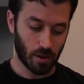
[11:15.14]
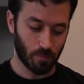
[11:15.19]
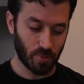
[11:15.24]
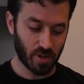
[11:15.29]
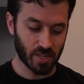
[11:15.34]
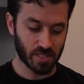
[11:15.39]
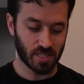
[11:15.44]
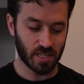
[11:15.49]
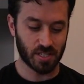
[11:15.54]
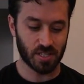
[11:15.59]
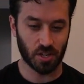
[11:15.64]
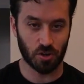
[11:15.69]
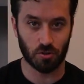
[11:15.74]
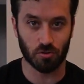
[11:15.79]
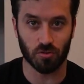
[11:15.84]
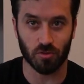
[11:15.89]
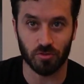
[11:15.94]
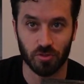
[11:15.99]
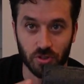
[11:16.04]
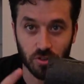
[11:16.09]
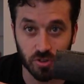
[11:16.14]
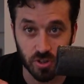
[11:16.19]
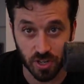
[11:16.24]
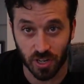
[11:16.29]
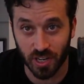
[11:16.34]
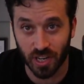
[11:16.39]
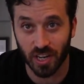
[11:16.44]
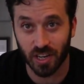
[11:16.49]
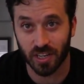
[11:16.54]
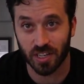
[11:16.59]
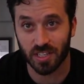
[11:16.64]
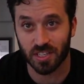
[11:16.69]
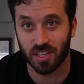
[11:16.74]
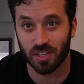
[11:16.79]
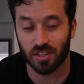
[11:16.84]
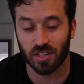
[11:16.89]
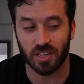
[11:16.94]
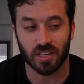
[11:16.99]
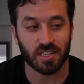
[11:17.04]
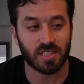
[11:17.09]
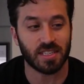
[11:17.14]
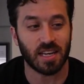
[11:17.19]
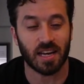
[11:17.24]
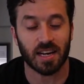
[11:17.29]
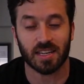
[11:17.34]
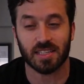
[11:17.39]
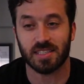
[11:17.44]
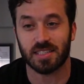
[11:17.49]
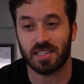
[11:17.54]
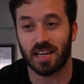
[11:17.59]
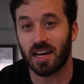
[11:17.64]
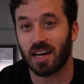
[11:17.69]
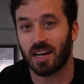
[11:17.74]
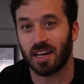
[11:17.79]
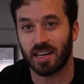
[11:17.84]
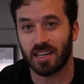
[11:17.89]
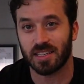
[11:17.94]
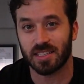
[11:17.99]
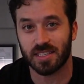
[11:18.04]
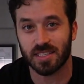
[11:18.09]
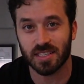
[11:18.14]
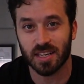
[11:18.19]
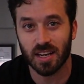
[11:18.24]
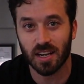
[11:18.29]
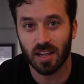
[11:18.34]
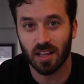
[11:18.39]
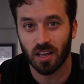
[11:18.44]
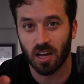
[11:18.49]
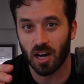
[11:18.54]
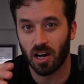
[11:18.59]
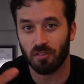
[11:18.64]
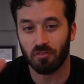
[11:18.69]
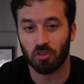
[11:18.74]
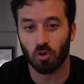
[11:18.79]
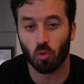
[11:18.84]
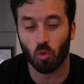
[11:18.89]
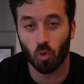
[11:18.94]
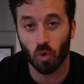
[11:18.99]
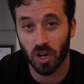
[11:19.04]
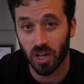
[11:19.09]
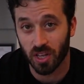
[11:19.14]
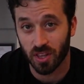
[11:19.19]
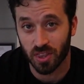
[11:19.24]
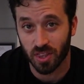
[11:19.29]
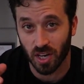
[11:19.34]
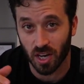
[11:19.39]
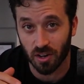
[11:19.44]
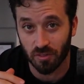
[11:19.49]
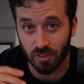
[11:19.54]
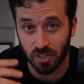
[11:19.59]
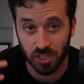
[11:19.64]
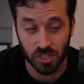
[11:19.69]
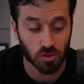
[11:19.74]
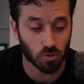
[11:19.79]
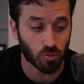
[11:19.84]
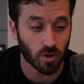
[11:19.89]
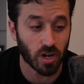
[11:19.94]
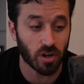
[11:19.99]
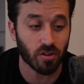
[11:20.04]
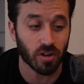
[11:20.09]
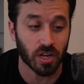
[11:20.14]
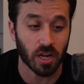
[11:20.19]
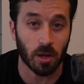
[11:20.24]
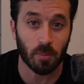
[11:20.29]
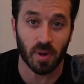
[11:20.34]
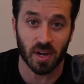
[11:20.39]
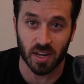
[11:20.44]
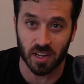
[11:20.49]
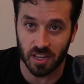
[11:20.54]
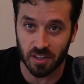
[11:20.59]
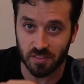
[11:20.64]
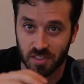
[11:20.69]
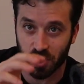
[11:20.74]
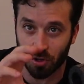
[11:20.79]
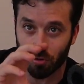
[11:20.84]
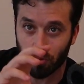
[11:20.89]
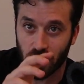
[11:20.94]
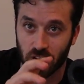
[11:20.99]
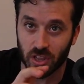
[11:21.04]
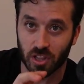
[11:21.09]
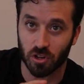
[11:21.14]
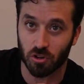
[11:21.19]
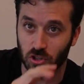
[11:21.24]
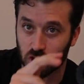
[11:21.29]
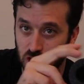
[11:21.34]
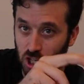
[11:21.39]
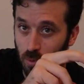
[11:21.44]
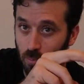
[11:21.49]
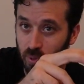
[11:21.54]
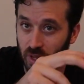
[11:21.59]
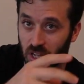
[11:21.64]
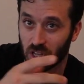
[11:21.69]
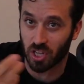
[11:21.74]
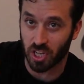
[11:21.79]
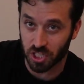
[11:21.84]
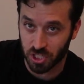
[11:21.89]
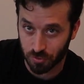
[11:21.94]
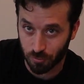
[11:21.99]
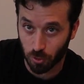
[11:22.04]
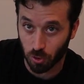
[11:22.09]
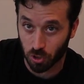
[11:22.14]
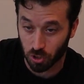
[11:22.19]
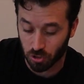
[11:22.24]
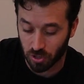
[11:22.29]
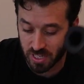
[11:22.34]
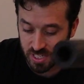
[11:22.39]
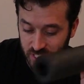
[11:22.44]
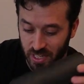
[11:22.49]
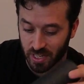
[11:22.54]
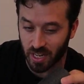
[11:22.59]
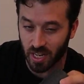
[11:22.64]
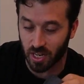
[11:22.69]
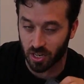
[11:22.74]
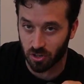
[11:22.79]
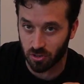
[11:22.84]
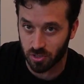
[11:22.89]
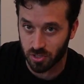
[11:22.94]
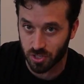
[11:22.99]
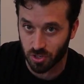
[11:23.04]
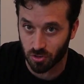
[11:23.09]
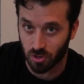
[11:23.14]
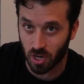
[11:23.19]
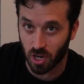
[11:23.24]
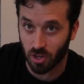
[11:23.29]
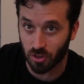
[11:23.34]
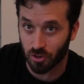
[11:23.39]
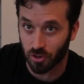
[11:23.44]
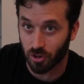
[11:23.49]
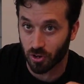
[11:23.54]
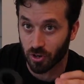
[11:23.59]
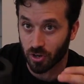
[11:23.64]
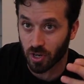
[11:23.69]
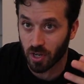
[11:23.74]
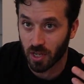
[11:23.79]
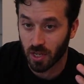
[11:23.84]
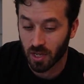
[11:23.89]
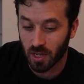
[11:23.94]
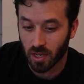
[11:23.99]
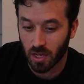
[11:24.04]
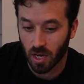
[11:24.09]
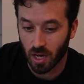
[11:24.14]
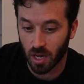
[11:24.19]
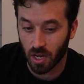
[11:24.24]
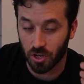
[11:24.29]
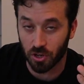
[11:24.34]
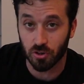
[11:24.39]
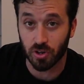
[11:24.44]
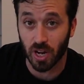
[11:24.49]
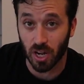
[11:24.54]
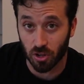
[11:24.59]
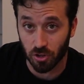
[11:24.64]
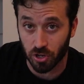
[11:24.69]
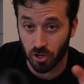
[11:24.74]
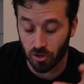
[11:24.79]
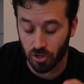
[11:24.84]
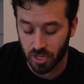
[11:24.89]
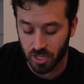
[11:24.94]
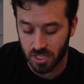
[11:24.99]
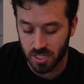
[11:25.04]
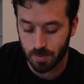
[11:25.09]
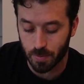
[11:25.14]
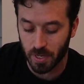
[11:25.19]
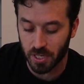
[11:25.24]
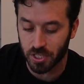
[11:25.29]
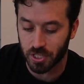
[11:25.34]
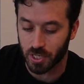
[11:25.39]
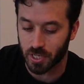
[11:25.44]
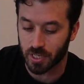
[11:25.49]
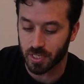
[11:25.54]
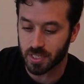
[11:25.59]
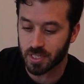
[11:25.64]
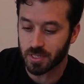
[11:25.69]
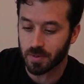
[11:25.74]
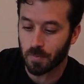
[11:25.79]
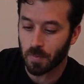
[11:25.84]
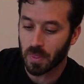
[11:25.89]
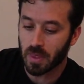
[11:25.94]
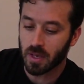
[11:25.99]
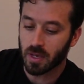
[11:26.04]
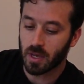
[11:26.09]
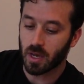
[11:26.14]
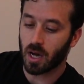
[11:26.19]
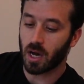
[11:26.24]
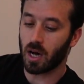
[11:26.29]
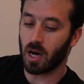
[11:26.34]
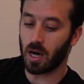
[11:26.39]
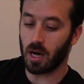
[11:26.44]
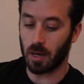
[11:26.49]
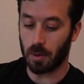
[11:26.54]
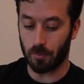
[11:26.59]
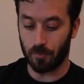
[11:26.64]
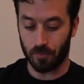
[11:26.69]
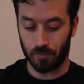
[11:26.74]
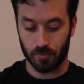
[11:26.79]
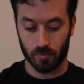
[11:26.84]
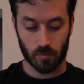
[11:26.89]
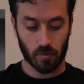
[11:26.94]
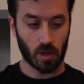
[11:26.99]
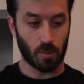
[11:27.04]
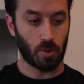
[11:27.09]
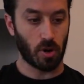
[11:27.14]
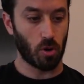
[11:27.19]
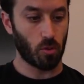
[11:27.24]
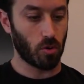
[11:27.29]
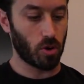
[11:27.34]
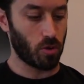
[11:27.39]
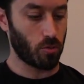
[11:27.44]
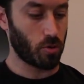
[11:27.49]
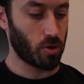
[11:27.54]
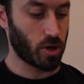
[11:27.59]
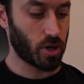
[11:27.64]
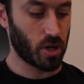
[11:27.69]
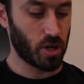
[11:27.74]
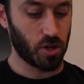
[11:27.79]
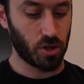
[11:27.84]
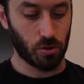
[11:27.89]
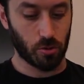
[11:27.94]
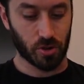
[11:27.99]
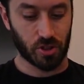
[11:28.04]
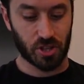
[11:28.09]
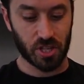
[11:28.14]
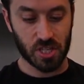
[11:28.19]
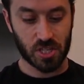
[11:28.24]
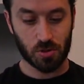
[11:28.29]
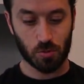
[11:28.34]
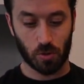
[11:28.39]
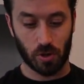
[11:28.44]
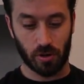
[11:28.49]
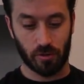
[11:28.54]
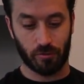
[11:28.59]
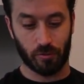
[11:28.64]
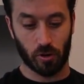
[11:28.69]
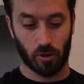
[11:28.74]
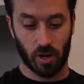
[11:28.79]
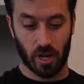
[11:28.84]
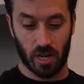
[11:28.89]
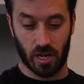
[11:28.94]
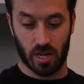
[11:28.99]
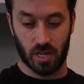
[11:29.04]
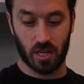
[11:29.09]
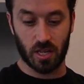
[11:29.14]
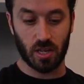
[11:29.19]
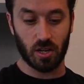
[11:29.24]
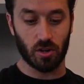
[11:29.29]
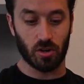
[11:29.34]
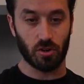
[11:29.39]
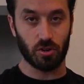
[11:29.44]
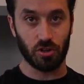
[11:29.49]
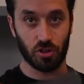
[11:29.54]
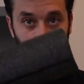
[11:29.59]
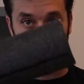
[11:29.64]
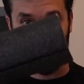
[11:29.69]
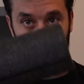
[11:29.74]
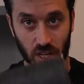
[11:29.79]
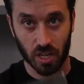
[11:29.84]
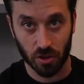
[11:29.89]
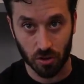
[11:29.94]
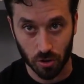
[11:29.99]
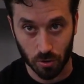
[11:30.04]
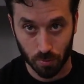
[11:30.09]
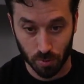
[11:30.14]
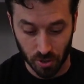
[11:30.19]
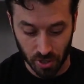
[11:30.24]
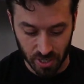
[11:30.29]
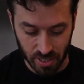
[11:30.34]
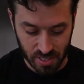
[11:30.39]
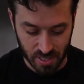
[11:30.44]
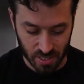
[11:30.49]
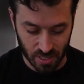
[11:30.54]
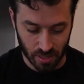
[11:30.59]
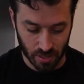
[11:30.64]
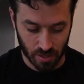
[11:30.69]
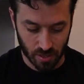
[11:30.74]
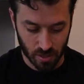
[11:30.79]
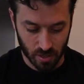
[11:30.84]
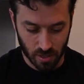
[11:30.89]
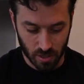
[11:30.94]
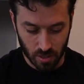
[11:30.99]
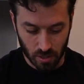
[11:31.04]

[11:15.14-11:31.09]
because you can cut it to the exact size of the width of the terrarium, and it gives a great little jumping ledge for crested geckos or other New Caledonian species. But what we're gonna do with this one, for in here, you could either place it